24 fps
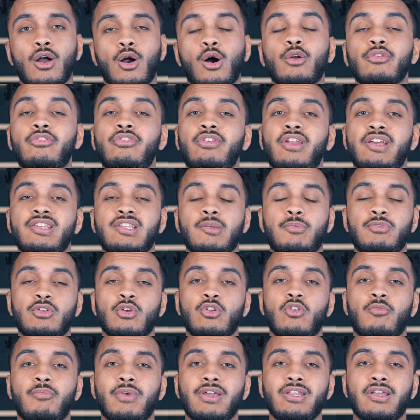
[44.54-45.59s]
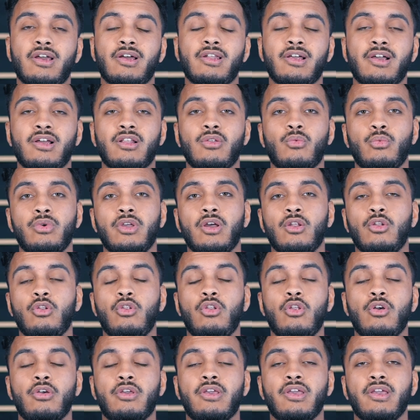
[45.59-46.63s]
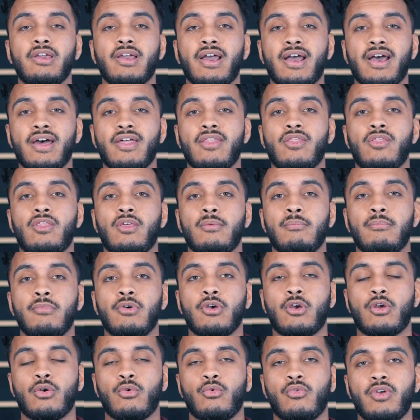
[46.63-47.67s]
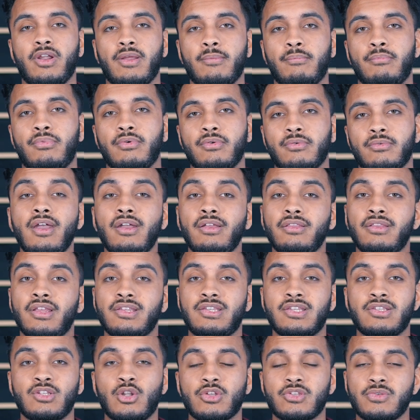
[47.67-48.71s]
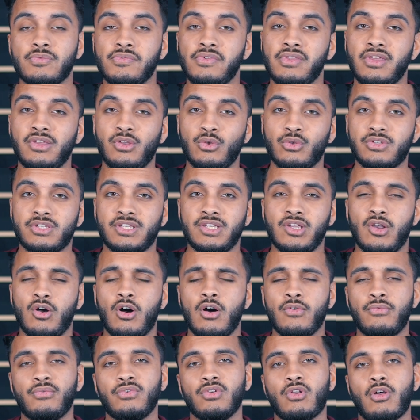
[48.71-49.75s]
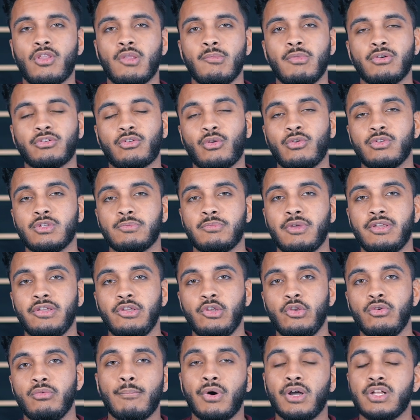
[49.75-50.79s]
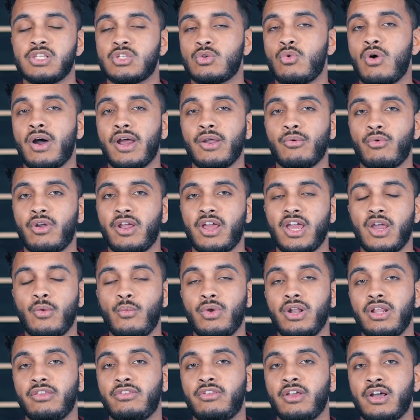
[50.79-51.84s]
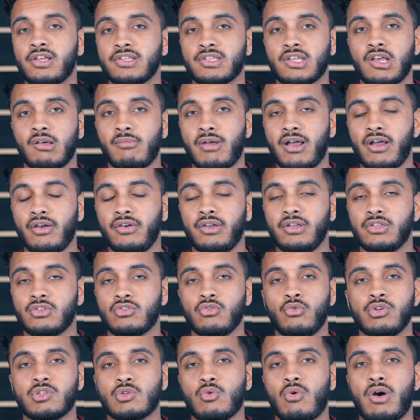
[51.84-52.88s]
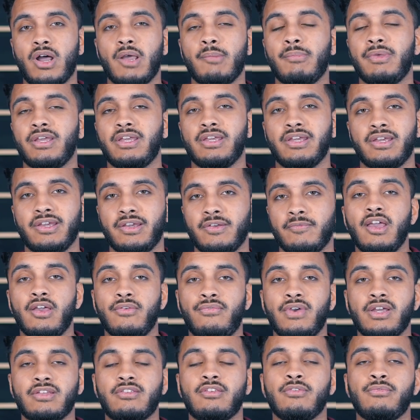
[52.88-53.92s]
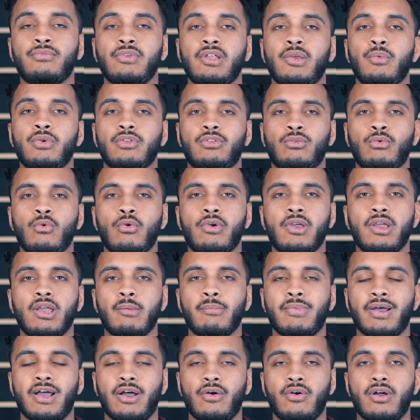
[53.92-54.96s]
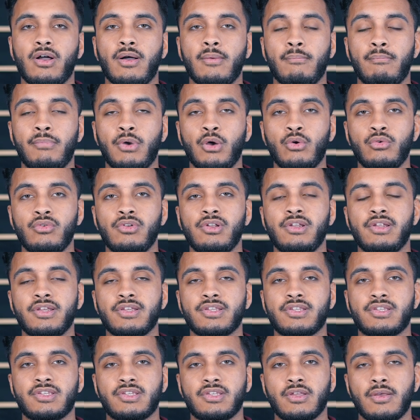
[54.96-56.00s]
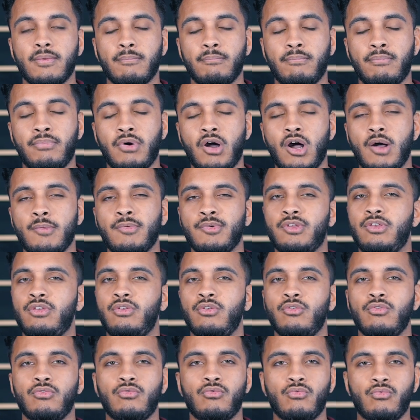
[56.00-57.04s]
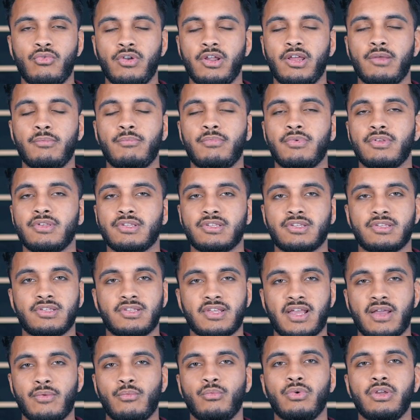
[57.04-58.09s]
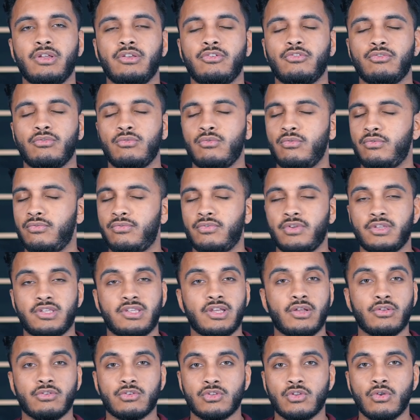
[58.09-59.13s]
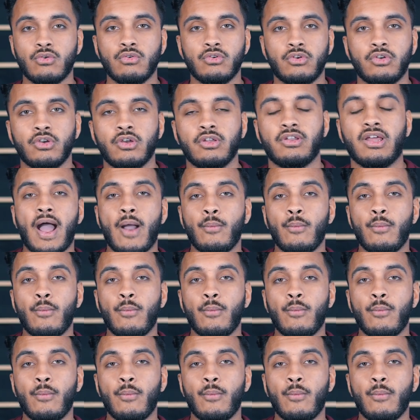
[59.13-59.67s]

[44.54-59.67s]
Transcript: On today's episode of Made Halal, we are looking at the McRib. This is not something that you'll see often on the McDonald's menu, but it's quite rare and when it does come out, it's always quite a big hit. Effectively, we're talking about a boneless, barbecued rib sandwich. Oof, it sounds so good.